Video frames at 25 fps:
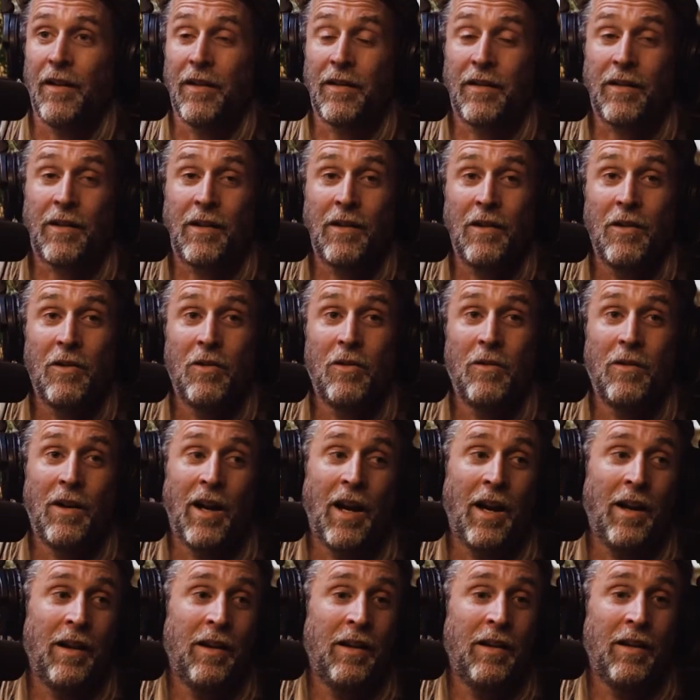The skill
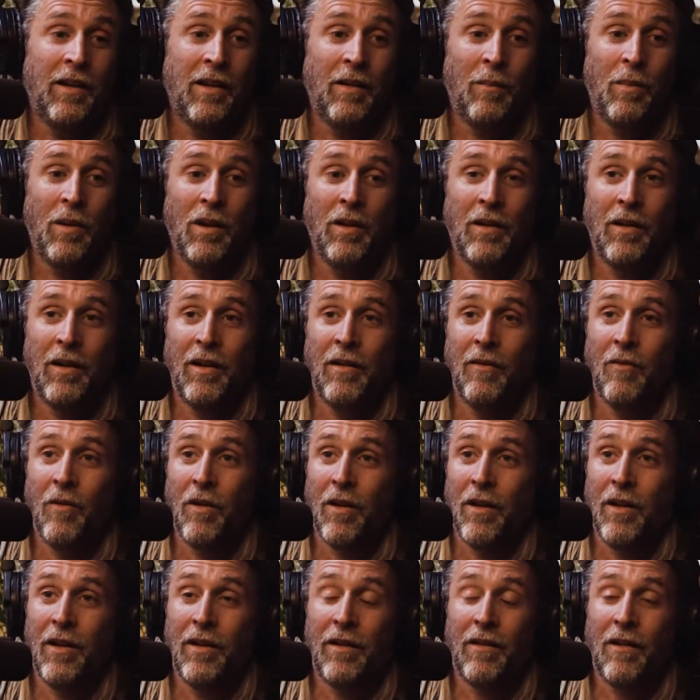and the ability of
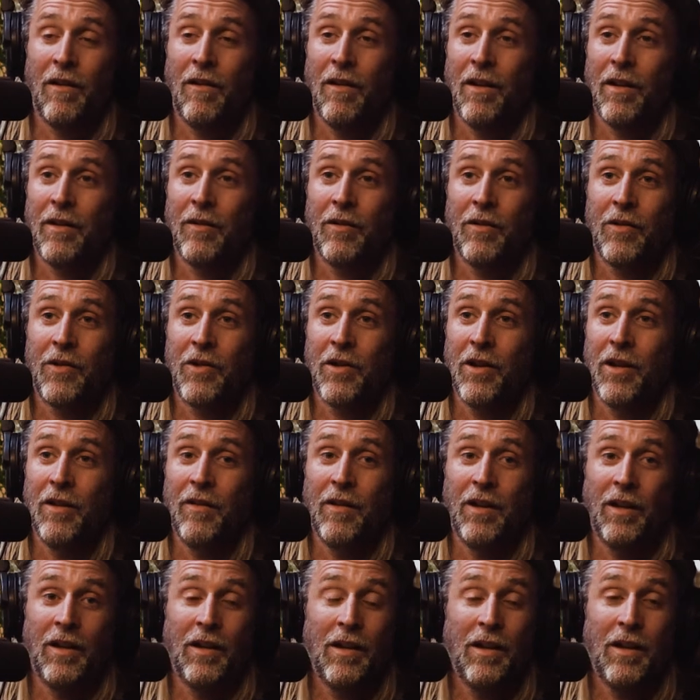what these guys are
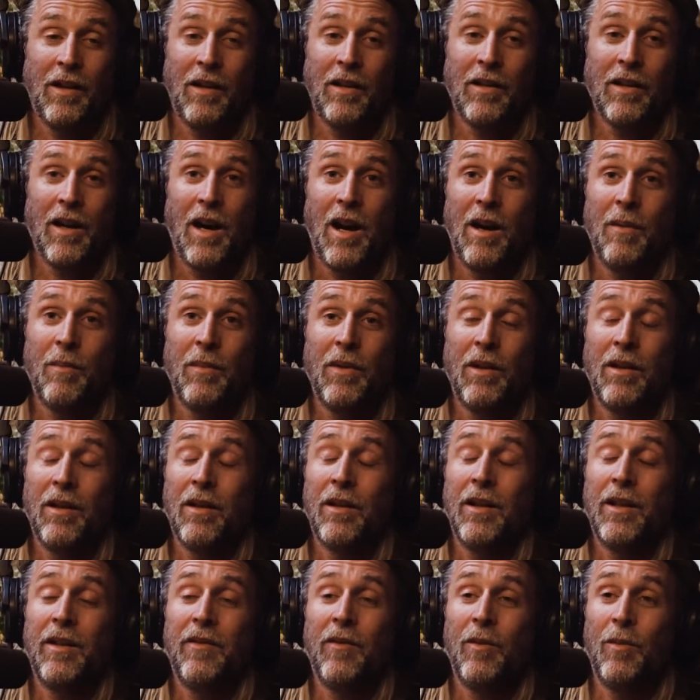achieving is
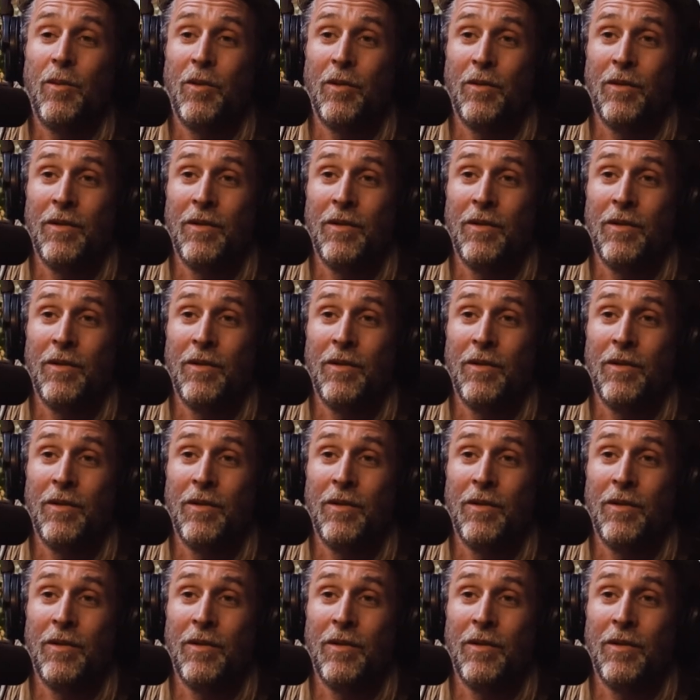unbelievable.